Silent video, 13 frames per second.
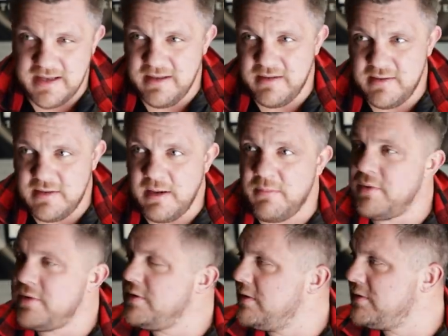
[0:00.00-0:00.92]
in the
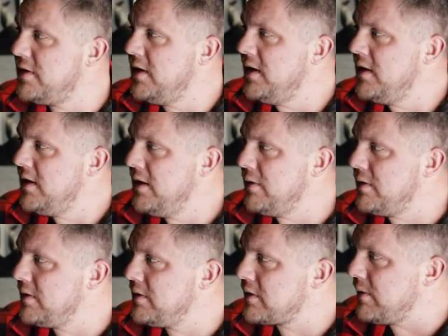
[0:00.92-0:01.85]
gym, which is, you
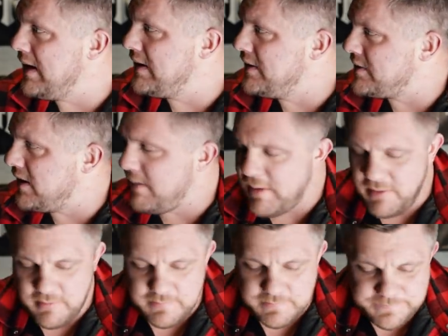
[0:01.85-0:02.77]
know, quite a decent
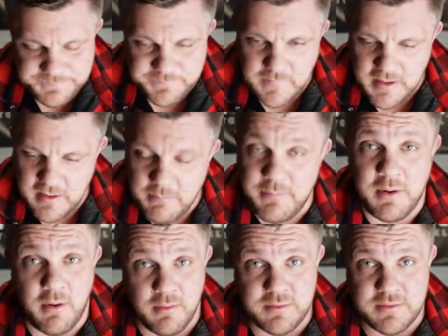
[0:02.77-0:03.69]
amount um,
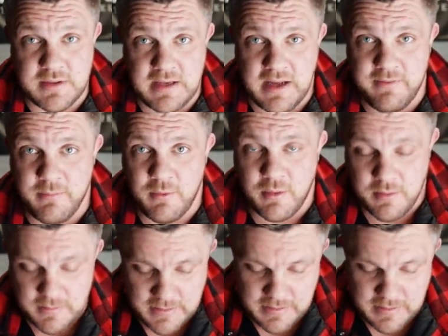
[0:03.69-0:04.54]
but always could have more